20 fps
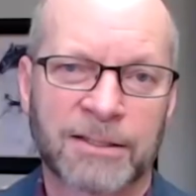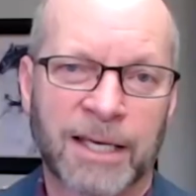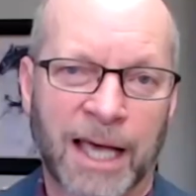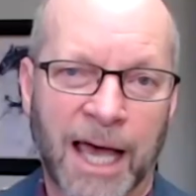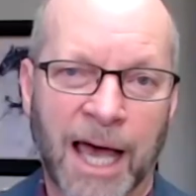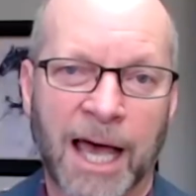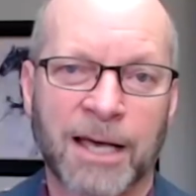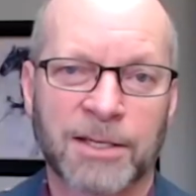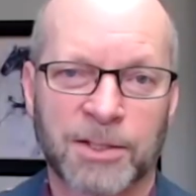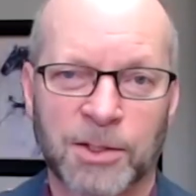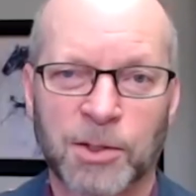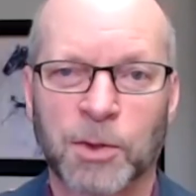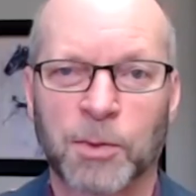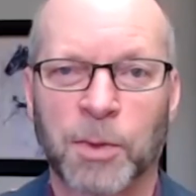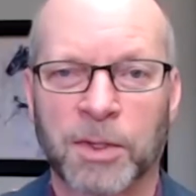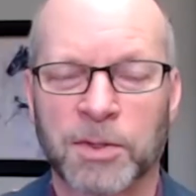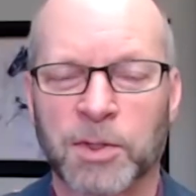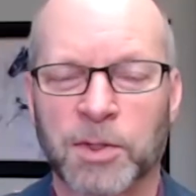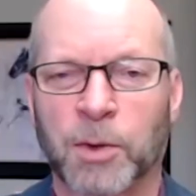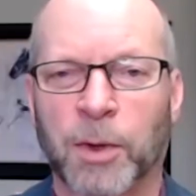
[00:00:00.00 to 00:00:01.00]
to ask you a
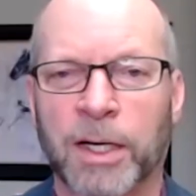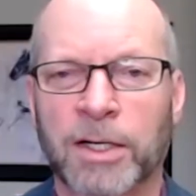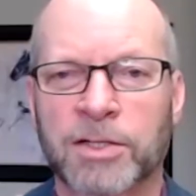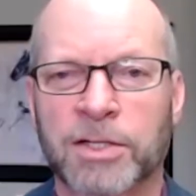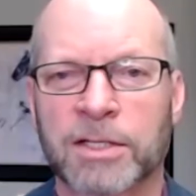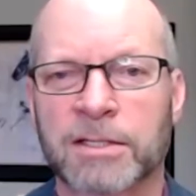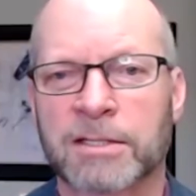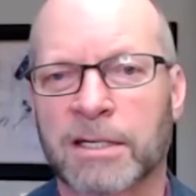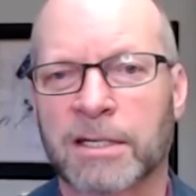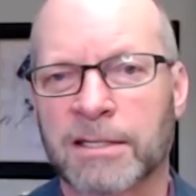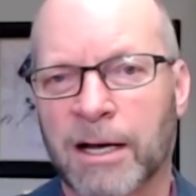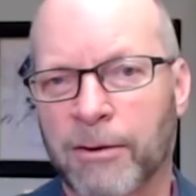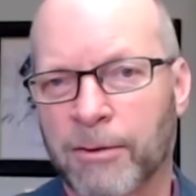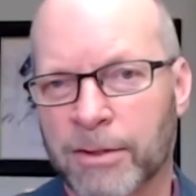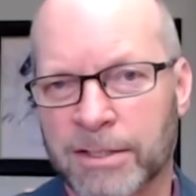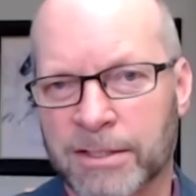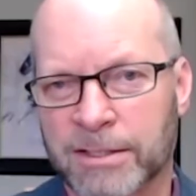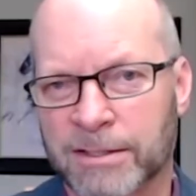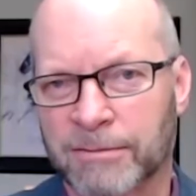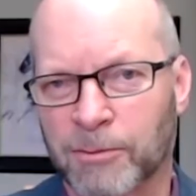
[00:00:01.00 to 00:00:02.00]
bunch of questions as I
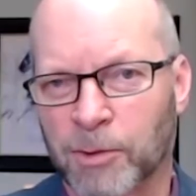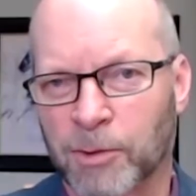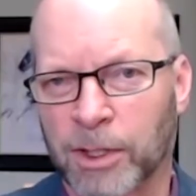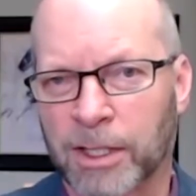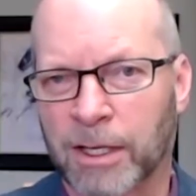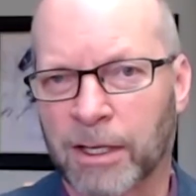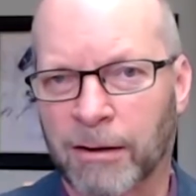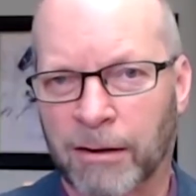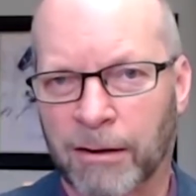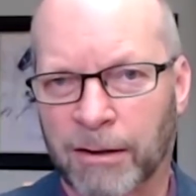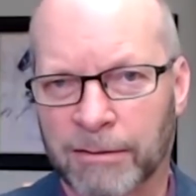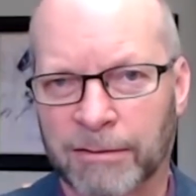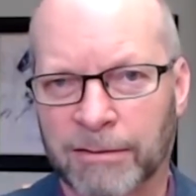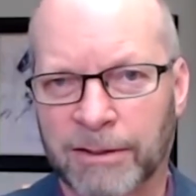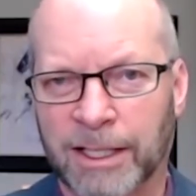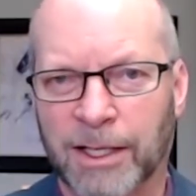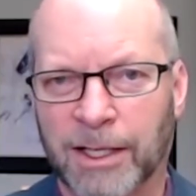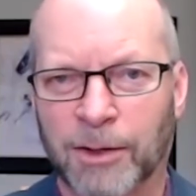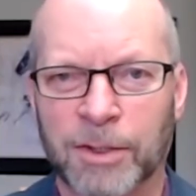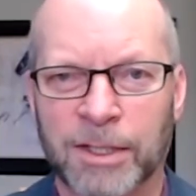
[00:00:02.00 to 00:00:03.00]
was working on,
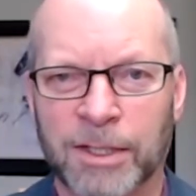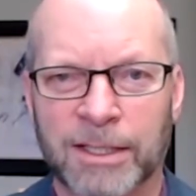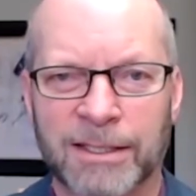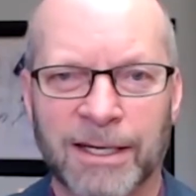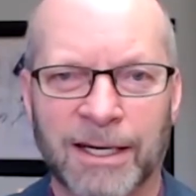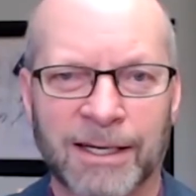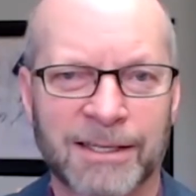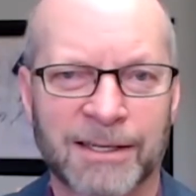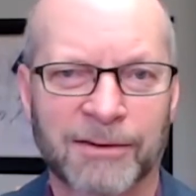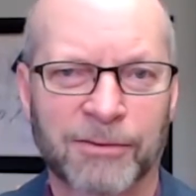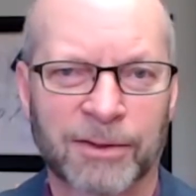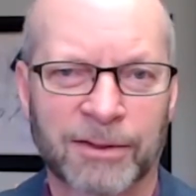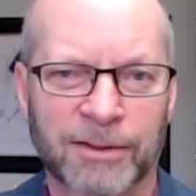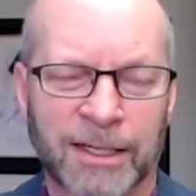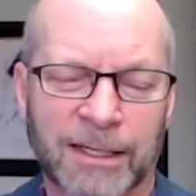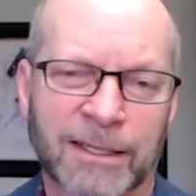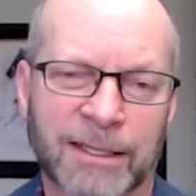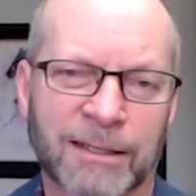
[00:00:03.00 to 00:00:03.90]
a different.